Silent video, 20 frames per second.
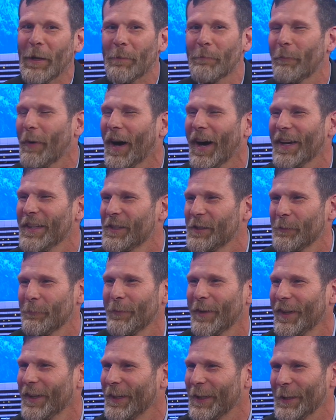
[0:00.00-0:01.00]
buy some
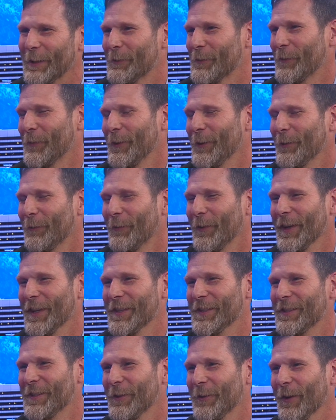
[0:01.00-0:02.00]
uh, gifts for your
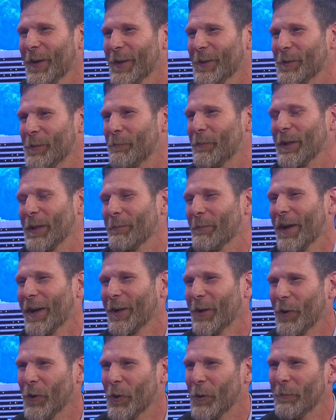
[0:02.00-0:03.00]
friends to, uh, to bring
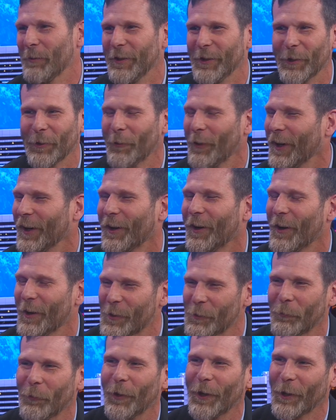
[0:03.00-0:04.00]
back home, and your credit
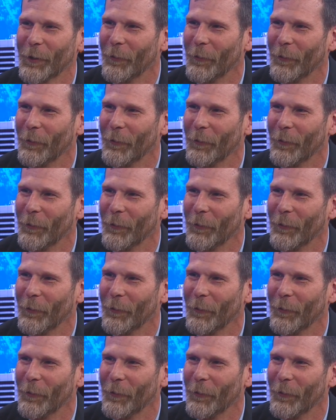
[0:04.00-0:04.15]
cards work